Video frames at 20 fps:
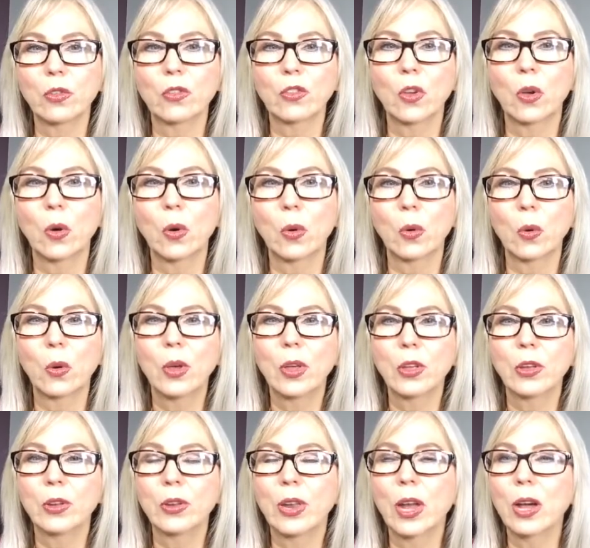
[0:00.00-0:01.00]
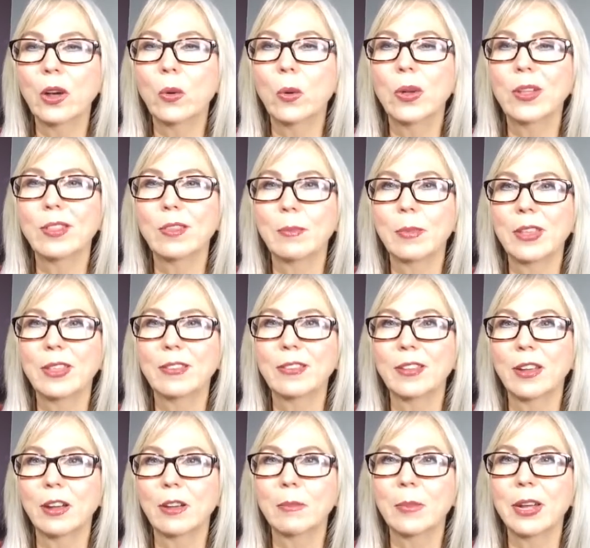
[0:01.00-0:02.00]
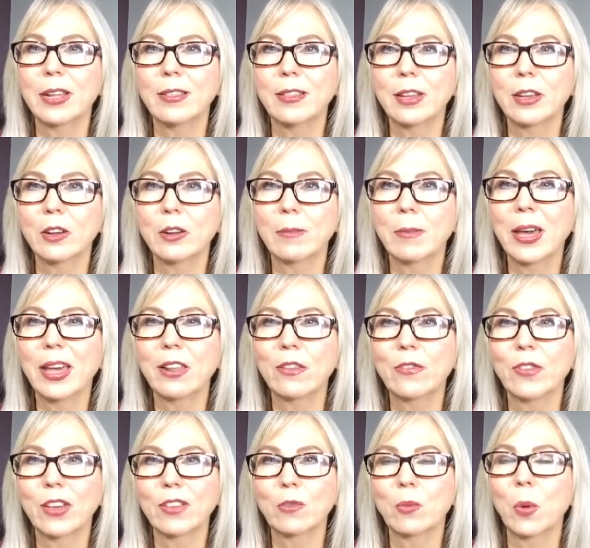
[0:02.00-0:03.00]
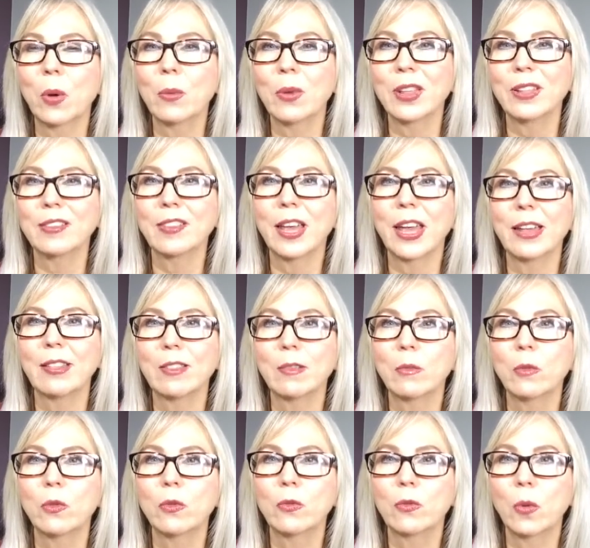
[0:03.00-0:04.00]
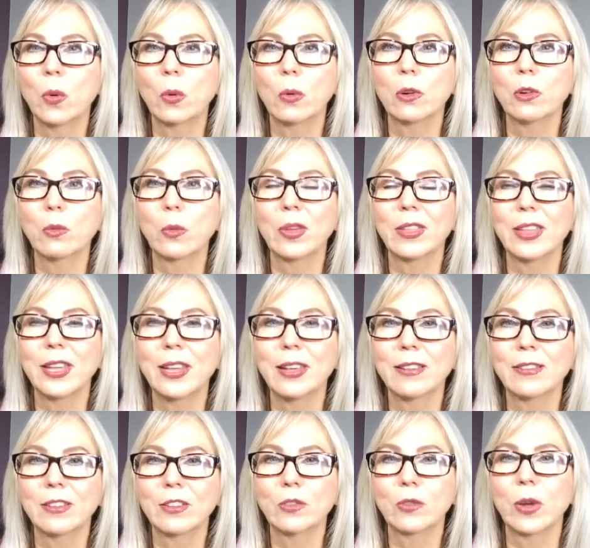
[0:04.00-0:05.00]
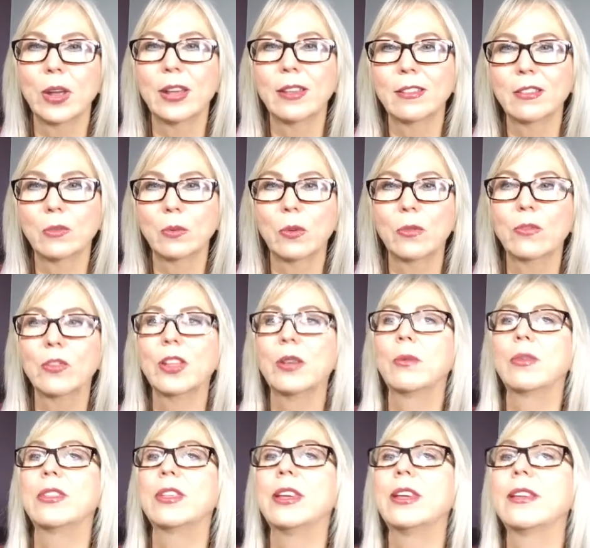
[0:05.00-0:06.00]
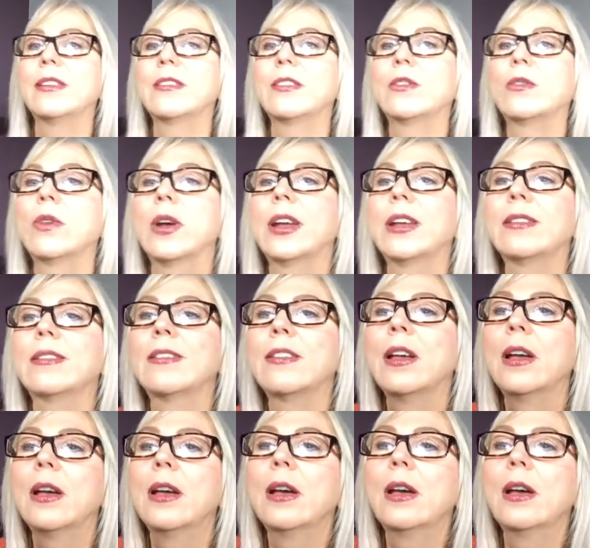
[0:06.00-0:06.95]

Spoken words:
So you're not going to be stuck, my dear. Manifest, what will it take to move forward with ease and grace, swiftly with ease and grace?